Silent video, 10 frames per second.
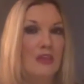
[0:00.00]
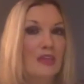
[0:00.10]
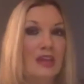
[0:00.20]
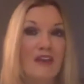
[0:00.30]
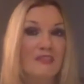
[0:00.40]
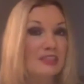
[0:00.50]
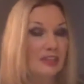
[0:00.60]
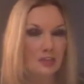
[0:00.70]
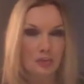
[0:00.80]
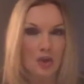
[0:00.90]
that
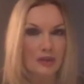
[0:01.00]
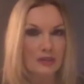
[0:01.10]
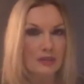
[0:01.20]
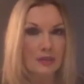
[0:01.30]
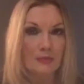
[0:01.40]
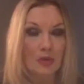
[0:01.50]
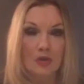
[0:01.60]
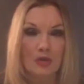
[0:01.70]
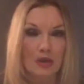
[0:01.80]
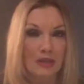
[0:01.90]
obviously is talking to them
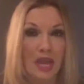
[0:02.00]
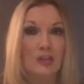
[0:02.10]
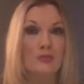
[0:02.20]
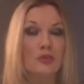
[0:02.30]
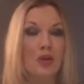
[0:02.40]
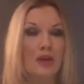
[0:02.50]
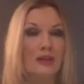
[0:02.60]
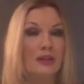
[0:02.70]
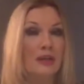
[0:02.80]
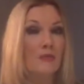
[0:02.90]
and has been
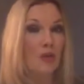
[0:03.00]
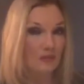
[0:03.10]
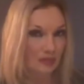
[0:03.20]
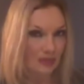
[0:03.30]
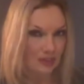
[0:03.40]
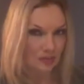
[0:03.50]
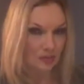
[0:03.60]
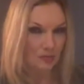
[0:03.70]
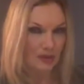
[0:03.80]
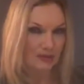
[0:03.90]
talking to them over the last
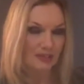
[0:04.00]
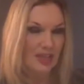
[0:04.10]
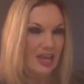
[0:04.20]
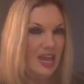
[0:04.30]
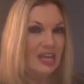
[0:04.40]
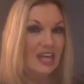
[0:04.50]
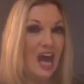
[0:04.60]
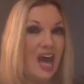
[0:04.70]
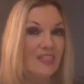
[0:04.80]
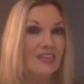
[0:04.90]
2 months. And
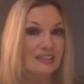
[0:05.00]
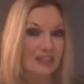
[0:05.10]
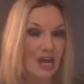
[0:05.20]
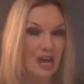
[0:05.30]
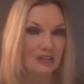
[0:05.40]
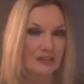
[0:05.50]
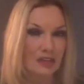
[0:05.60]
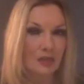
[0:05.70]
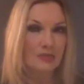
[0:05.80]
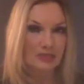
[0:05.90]
on this gun,
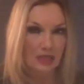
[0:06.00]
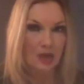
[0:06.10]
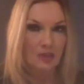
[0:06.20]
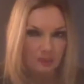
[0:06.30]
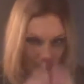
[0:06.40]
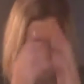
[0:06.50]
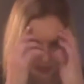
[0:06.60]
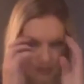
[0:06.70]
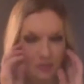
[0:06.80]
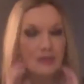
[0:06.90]
here was the other big
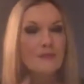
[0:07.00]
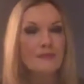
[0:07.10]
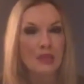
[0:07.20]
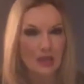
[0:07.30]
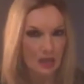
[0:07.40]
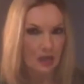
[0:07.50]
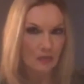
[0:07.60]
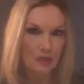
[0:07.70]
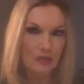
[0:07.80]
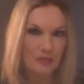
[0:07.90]
question,
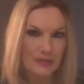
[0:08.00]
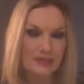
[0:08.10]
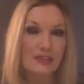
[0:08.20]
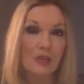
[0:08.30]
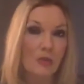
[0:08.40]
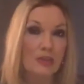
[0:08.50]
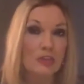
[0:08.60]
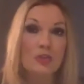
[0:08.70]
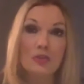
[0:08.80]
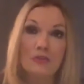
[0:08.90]
and one of the reasons that I wanted
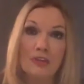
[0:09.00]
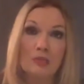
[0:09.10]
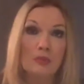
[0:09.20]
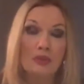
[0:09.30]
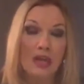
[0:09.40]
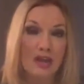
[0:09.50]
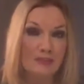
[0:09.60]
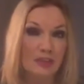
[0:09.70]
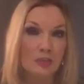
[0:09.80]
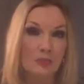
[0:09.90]
to do the Facebook
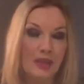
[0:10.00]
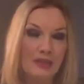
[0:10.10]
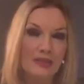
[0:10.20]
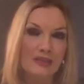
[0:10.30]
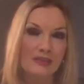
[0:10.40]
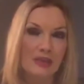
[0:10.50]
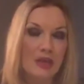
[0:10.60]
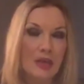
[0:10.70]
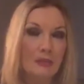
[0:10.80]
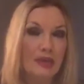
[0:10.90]
Live to explain this,
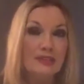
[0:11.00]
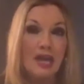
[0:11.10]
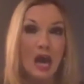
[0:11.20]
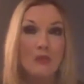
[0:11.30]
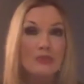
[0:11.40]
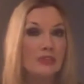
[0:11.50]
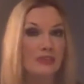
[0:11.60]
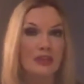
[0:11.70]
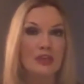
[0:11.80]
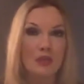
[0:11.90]
because I
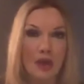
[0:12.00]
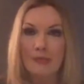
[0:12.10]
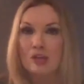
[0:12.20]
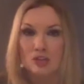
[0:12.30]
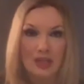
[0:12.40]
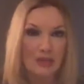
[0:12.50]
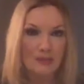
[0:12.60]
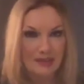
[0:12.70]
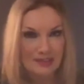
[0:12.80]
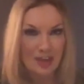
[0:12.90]
was, I'm educating
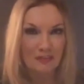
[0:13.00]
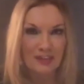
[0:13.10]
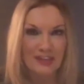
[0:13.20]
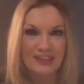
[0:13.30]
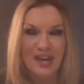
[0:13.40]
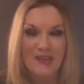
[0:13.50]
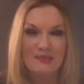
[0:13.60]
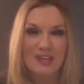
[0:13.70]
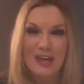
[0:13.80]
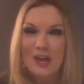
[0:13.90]
myself a lot of
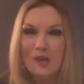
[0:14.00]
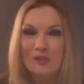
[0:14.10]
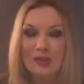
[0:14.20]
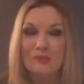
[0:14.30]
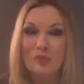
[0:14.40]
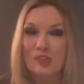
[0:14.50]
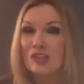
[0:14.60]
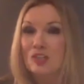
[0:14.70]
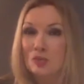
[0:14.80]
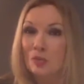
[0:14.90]
times when I'm doing
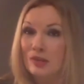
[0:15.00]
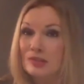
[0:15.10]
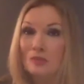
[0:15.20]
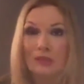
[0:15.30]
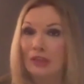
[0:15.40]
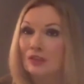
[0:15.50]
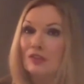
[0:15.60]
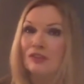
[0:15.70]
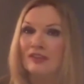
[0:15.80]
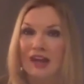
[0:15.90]
these stories, and what I
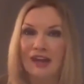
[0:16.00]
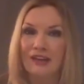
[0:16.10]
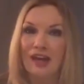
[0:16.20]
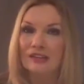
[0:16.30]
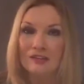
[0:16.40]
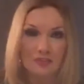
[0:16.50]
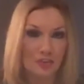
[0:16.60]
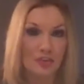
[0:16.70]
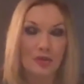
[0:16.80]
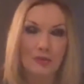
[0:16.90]
learn, I love to
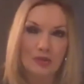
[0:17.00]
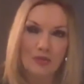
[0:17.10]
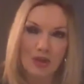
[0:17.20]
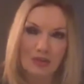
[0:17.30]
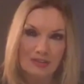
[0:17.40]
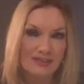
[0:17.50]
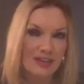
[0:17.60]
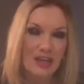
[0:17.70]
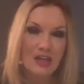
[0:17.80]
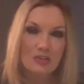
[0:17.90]
share with you because
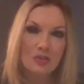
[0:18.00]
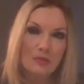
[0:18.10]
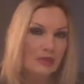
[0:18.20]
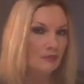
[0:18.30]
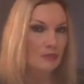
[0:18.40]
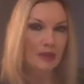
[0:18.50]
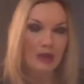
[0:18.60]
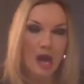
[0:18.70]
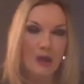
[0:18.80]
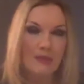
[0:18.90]
so many of you make
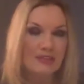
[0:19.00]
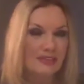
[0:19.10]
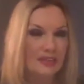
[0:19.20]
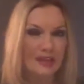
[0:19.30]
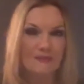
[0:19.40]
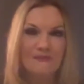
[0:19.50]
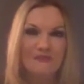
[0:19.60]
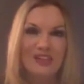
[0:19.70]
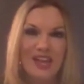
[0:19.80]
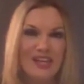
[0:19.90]
comments, and then,
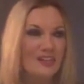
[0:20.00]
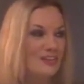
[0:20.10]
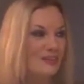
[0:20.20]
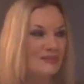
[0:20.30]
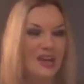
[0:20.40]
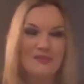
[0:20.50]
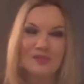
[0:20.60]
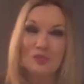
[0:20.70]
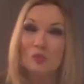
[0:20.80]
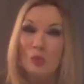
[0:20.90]

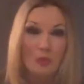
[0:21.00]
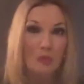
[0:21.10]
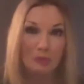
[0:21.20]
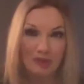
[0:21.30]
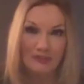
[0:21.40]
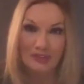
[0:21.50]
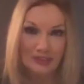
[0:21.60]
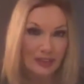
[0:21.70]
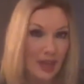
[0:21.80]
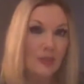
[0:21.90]
sometimes we'll put everything
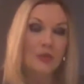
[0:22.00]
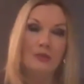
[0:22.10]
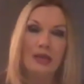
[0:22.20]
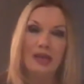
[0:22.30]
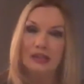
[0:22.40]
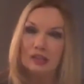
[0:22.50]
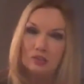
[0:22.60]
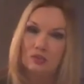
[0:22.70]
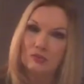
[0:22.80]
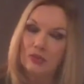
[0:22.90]
together and we kind of get
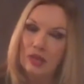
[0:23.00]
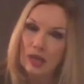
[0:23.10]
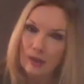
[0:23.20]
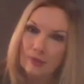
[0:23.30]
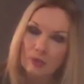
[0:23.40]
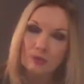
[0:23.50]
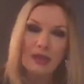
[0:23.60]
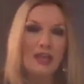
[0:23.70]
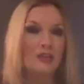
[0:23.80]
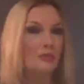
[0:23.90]
to a better
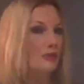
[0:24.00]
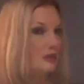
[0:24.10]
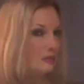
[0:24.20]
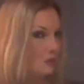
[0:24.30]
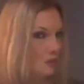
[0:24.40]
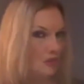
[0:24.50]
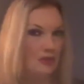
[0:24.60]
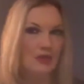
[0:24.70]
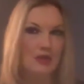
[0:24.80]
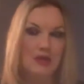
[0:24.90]
place. We get to
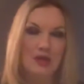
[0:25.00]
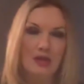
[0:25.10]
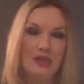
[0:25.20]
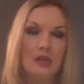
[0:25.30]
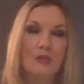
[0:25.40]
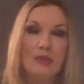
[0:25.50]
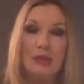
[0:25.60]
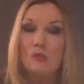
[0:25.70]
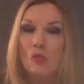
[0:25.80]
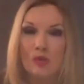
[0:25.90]
more, we
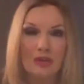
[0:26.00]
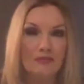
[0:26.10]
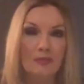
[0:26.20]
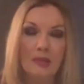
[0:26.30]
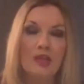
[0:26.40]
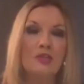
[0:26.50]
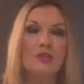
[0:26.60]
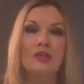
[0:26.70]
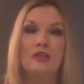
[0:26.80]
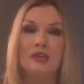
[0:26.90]
get more
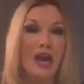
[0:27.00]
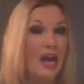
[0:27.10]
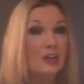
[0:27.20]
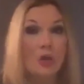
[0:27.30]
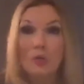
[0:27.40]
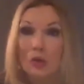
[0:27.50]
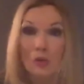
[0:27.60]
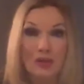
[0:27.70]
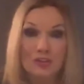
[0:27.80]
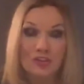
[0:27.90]
information. I know what
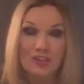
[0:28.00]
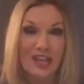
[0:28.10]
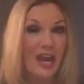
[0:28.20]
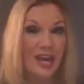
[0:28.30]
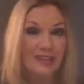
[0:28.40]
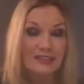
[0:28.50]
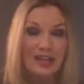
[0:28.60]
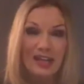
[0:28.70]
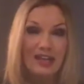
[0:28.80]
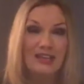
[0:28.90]
questions to ask.
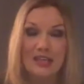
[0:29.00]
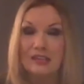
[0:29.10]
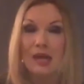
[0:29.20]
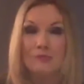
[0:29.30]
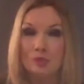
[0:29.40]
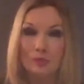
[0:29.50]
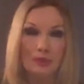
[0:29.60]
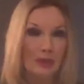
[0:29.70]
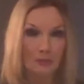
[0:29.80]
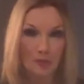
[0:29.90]
A lot of times you'll
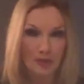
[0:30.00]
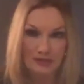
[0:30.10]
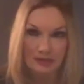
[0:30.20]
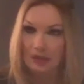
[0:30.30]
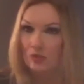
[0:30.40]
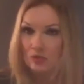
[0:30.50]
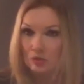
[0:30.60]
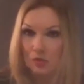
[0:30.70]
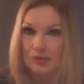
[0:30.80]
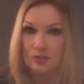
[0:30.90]
bring up points, and then those are
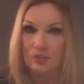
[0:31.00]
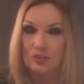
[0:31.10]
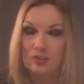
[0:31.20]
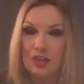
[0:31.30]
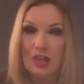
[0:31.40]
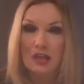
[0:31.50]
questions